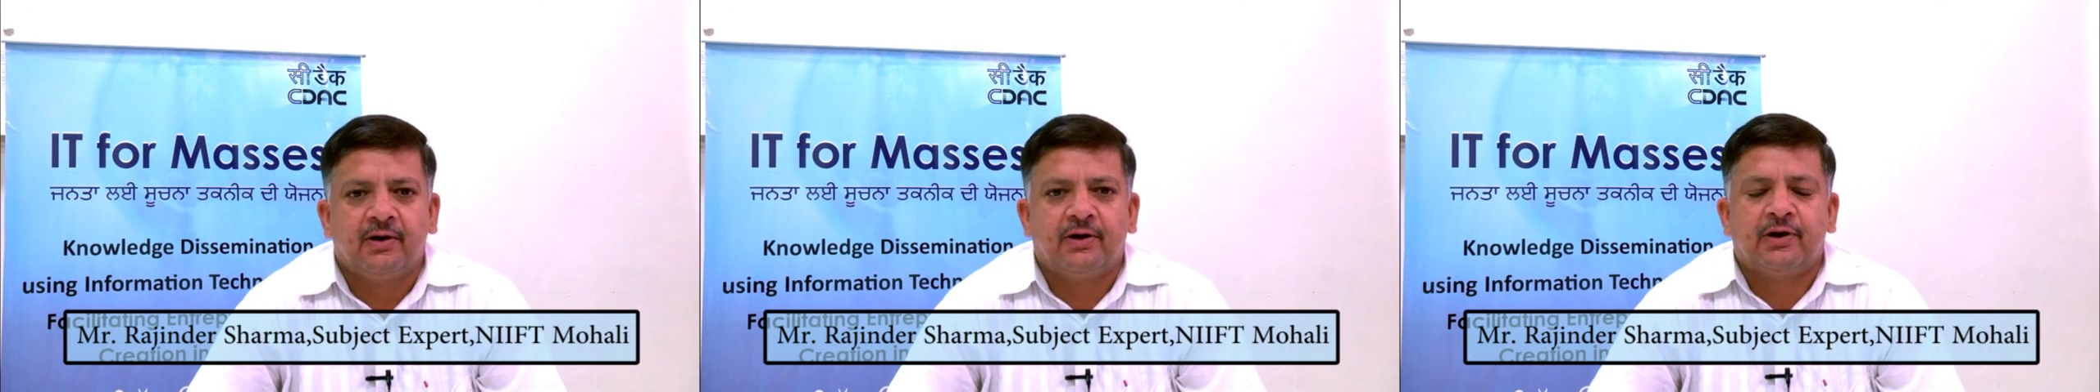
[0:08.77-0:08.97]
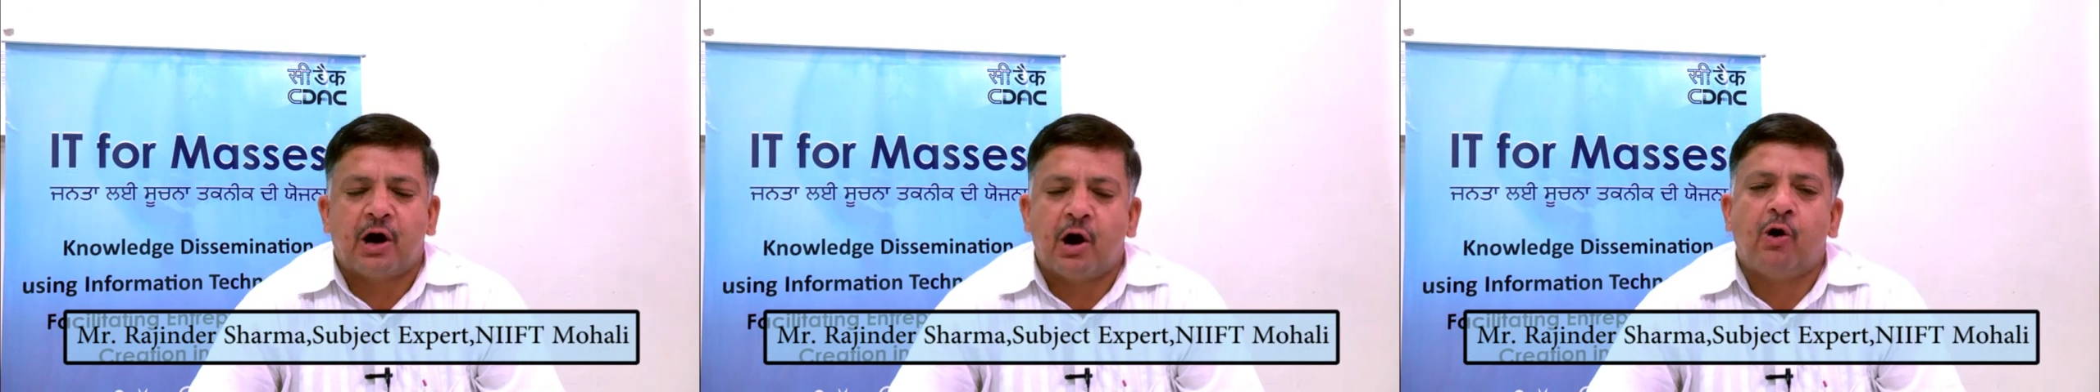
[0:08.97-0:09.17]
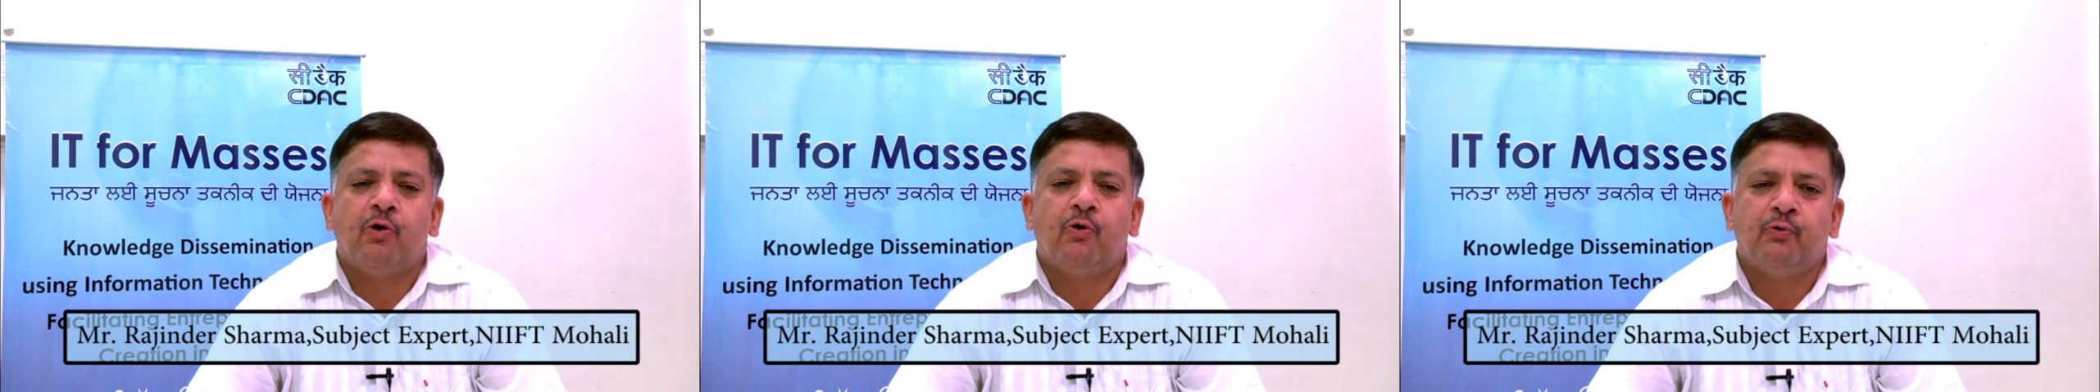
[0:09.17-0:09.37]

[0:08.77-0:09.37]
now